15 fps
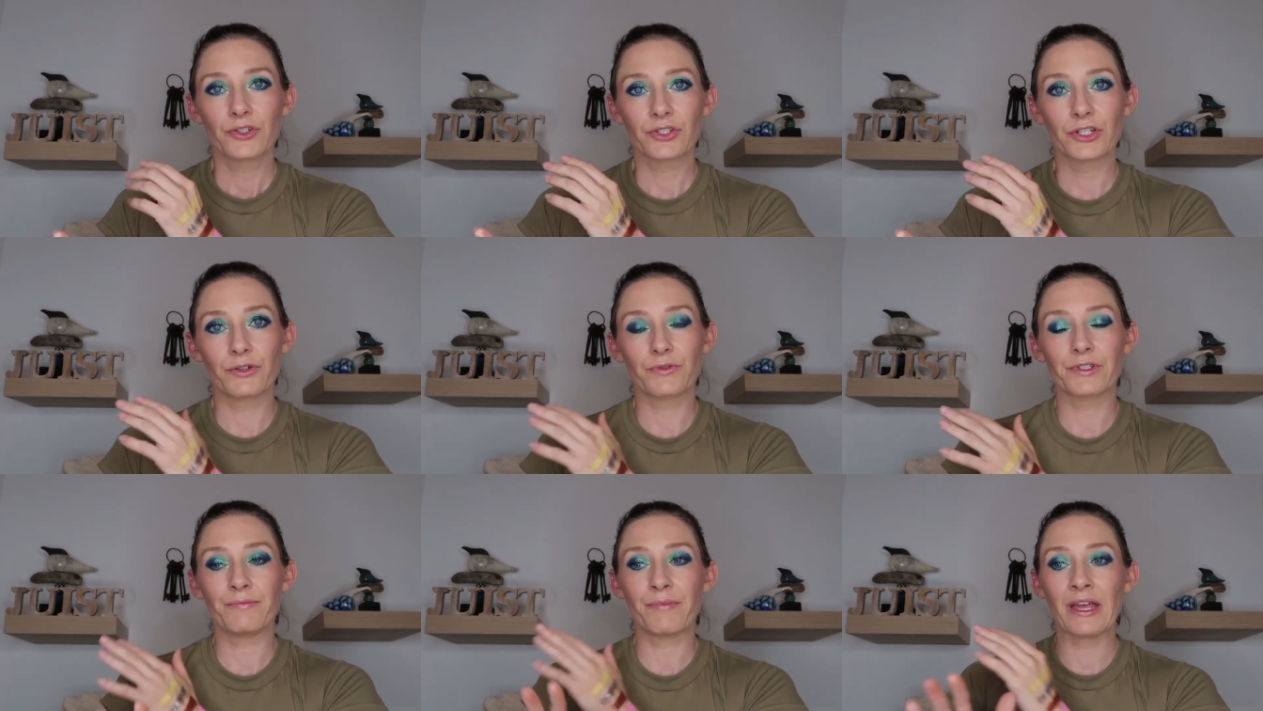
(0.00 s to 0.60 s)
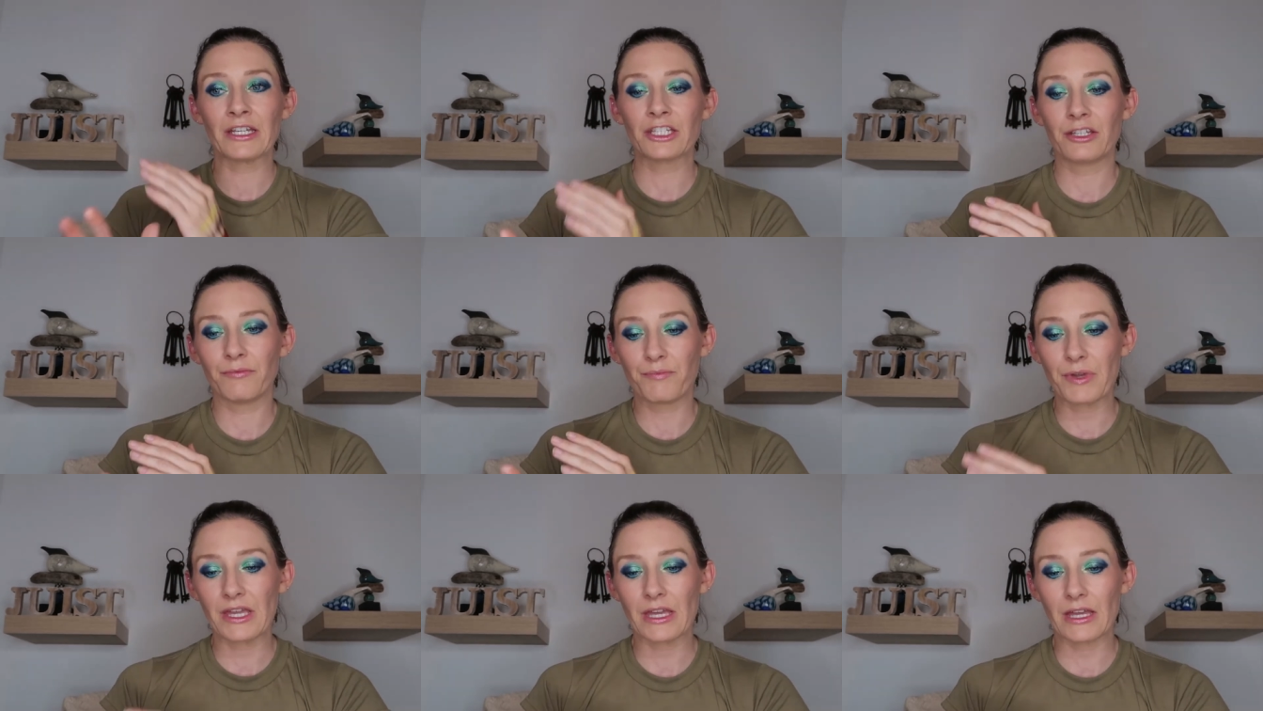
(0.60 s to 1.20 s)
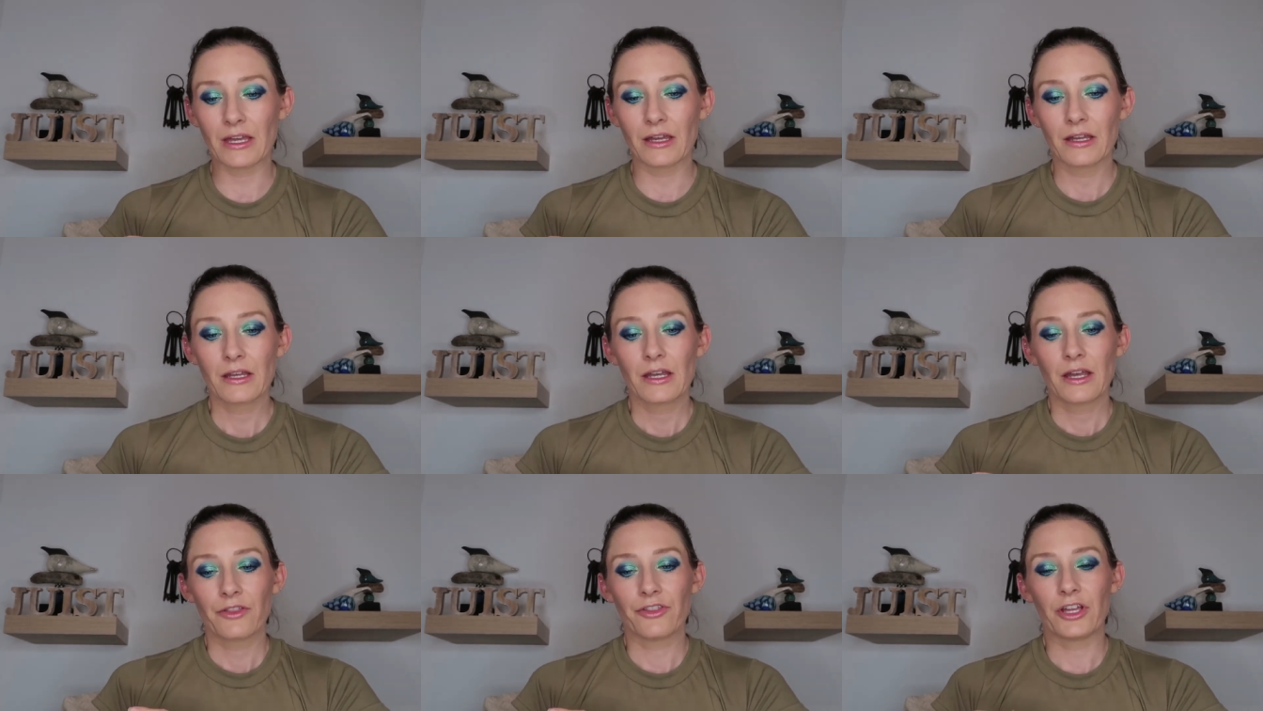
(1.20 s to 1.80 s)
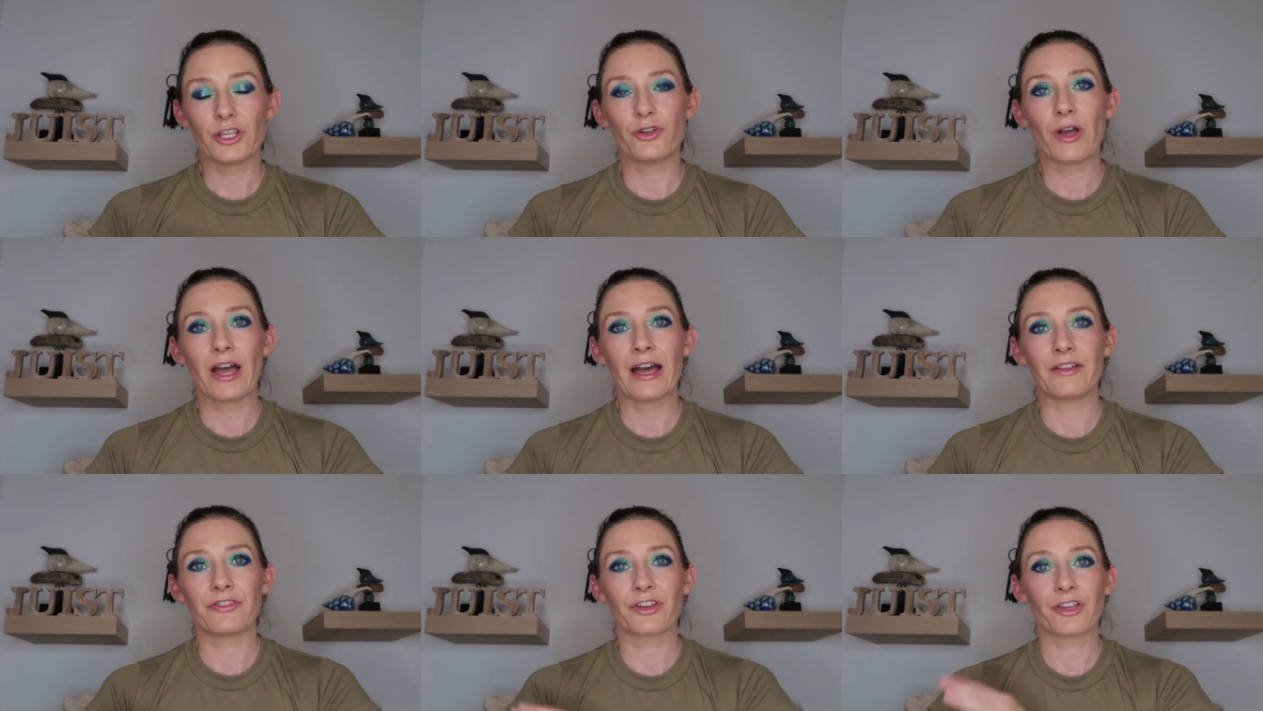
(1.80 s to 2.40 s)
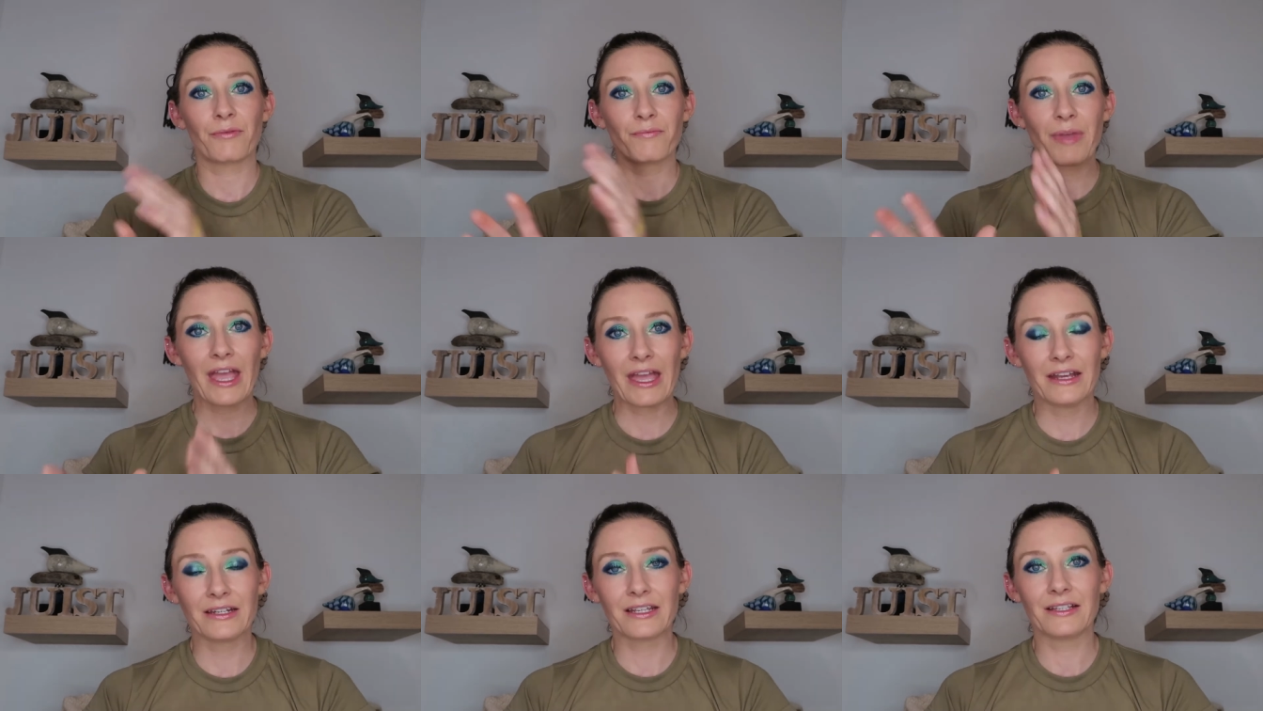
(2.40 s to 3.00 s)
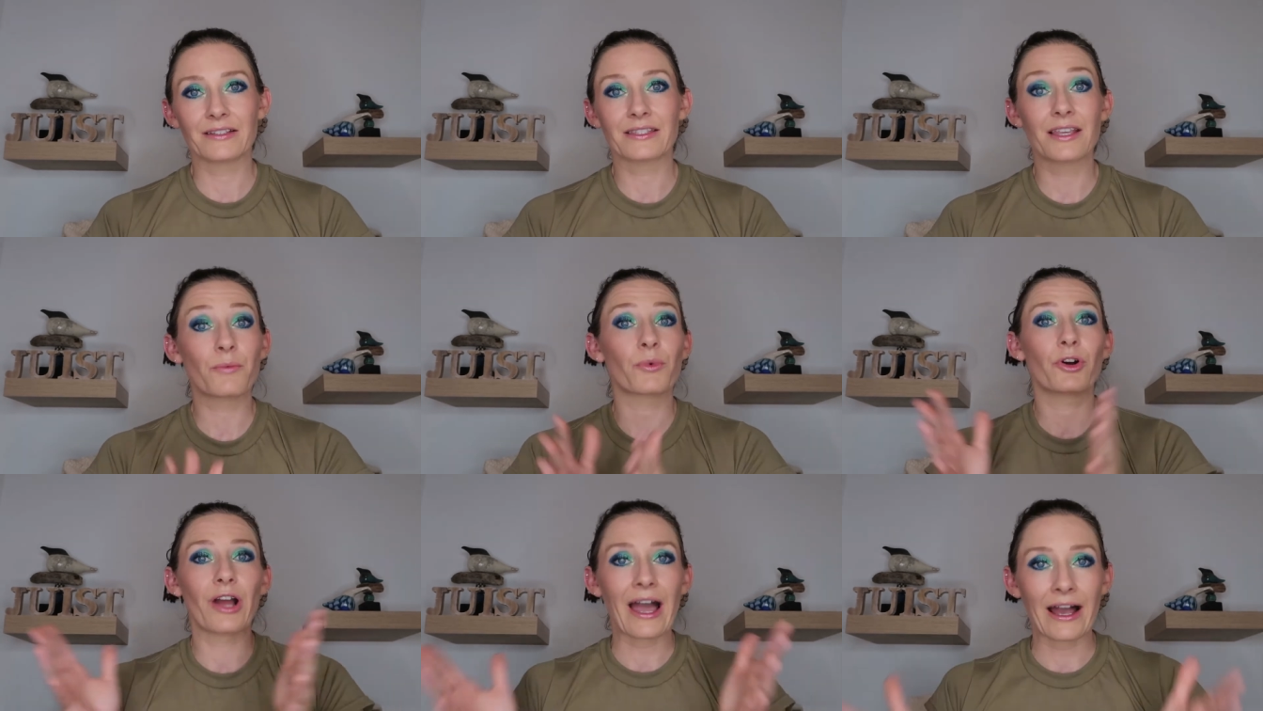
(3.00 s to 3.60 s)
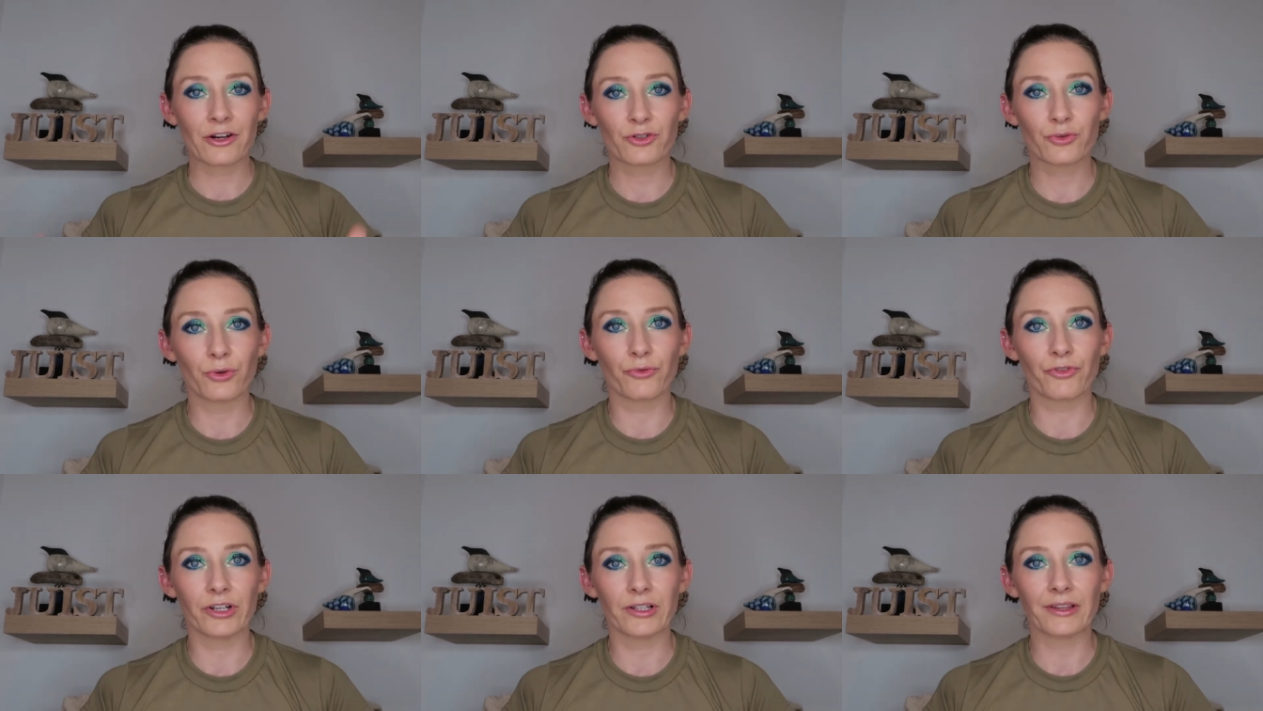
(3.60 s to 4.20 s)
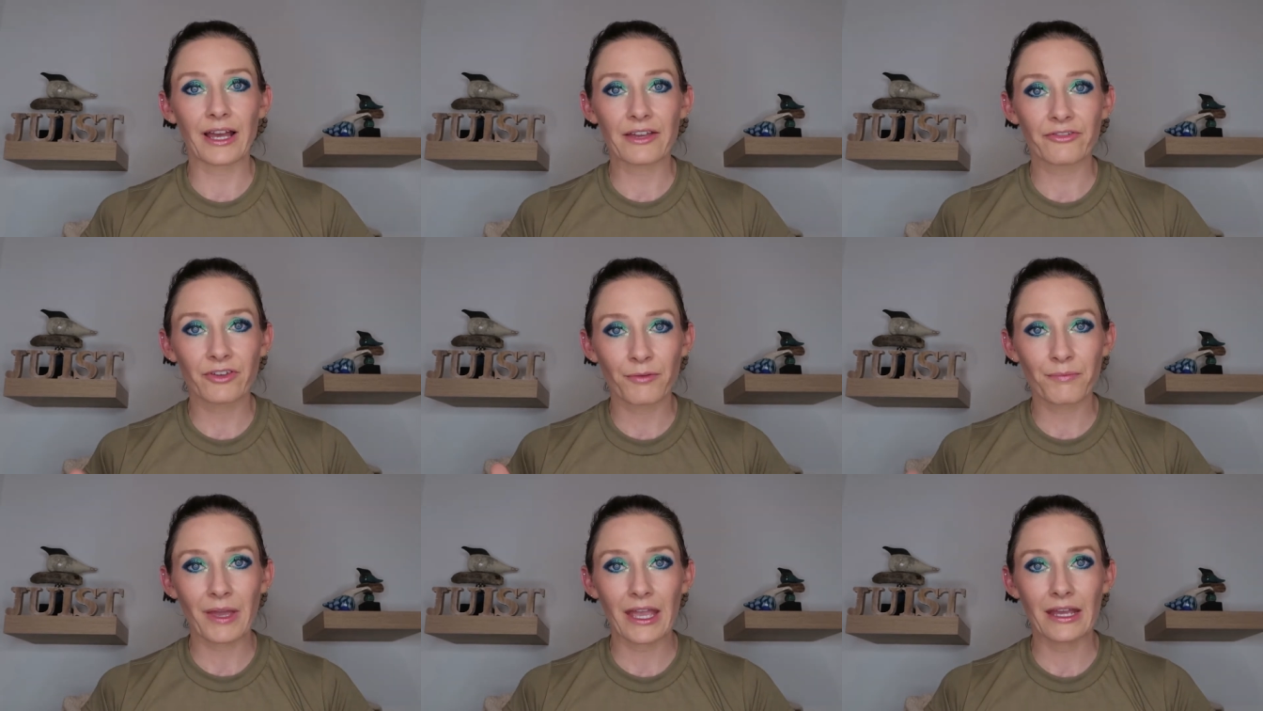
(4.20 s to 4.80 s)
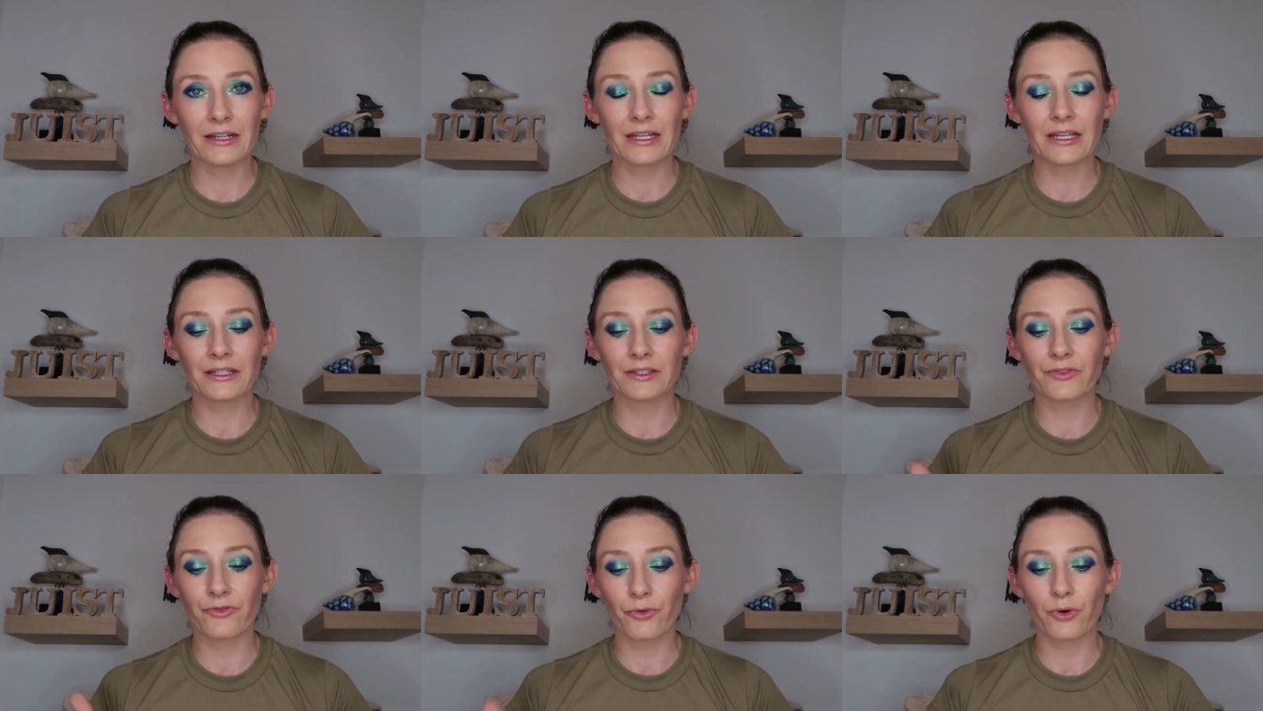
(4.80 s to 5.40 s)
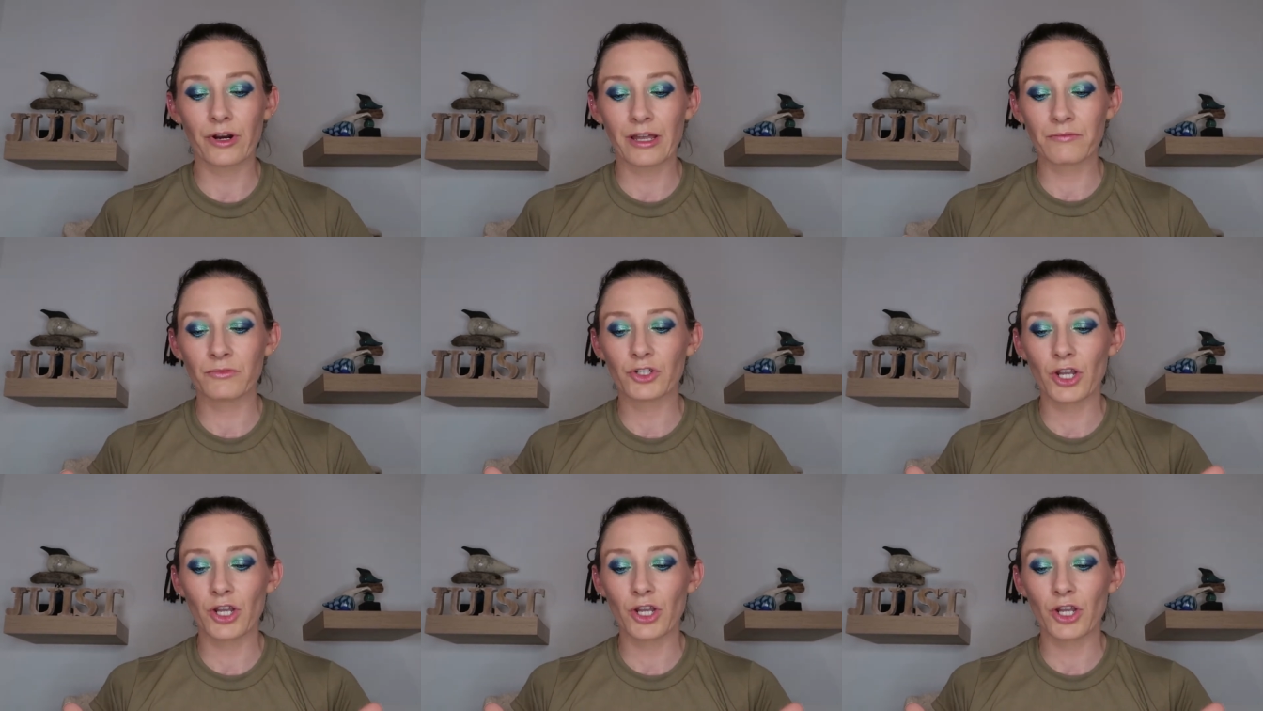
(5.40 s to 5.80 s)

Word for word: So it was meant to be that you had the companions that were actual real life companions for M.